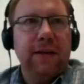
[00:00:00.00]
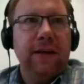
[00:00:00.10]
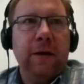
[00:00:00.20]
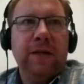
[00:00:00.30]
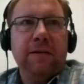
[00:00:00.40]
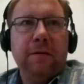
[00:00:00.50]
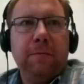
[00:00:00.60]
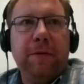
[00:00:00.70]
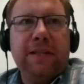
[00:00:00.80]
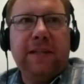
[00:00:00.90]
I mean,
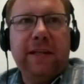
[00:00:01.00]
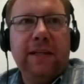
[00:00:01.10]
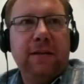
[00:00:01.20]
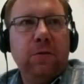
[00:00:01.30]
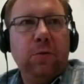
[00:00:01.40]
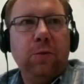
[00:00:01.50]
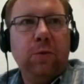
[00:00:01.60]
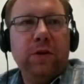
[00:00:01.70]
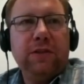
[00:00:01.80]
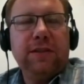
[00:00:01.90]
basically,
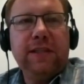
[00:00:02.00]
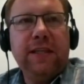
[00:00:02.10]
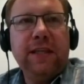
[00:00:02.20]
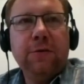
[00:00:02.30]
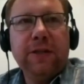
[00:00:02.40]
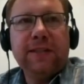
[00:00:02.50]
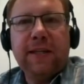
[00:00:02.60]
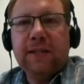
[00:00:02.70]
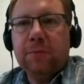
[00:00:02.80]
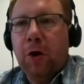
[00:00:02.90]
what you see here is
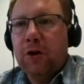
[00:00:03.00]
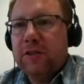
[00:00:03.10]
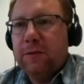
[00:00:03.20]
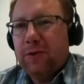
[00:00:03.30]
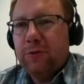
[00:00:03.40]
that it's possible.